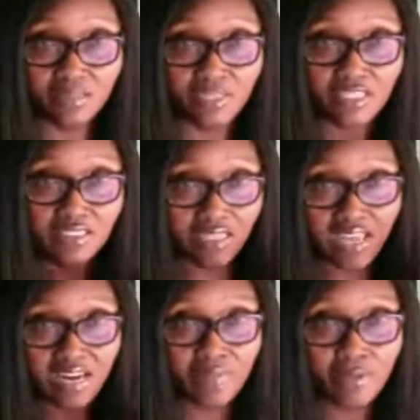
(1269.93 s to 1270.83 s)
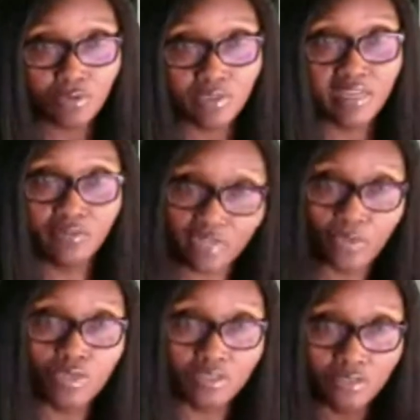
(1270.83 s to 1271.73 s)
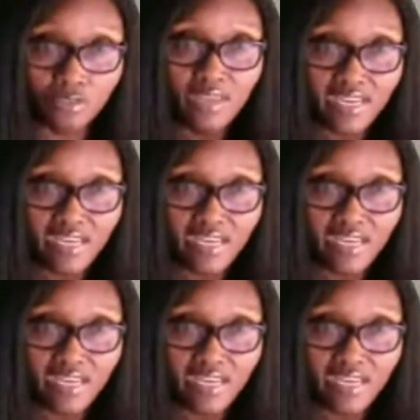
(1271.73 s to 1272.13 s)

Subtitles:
because a lot of people, they will do that.